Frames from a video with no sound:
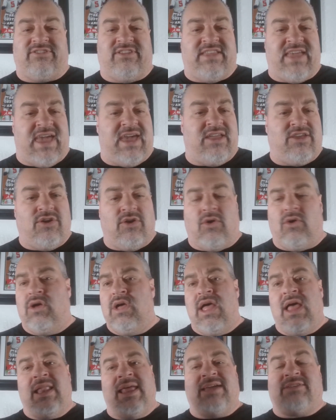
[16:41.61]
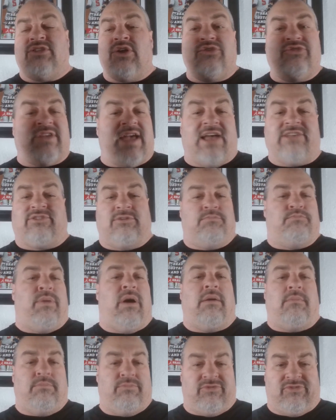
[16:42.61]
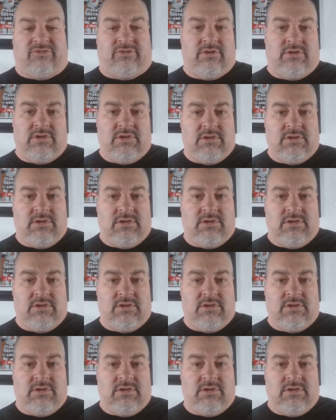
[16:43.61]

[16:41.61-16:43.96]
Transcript: Daniel. Like, those guys are bums.